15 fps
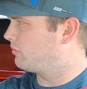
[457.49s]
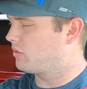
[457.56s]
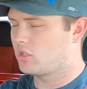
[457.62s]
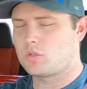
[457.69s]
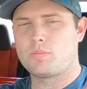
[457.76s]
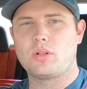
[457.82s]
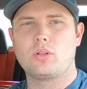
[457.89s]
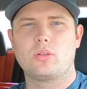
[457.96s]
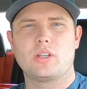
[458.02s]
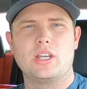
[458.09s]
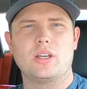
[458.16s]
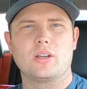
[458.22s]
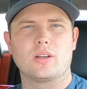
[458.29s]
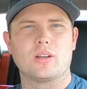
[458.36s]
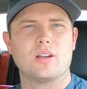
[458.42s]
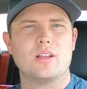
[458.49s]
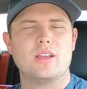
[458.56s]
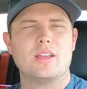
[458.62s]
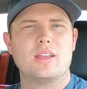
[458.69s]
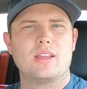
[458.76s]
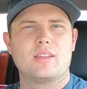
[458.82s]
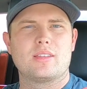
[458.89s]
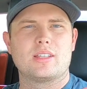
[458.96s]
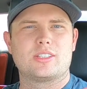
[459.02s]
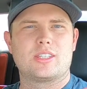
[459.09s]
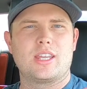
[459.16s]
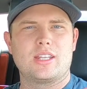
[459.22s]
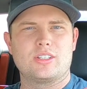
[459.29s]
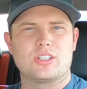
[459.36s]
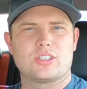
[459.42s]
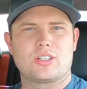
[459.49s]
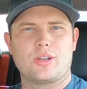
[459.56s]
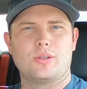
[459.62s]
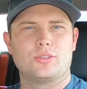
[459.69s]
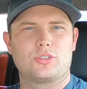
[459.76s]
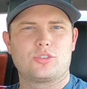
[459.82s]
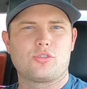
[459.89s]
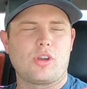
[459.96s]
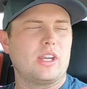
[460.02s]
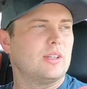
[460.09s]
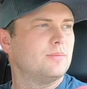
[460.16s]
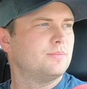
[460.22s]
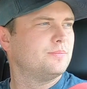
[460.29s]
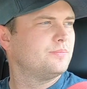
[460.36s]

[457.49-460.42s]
first pull here, this thing just goes straight.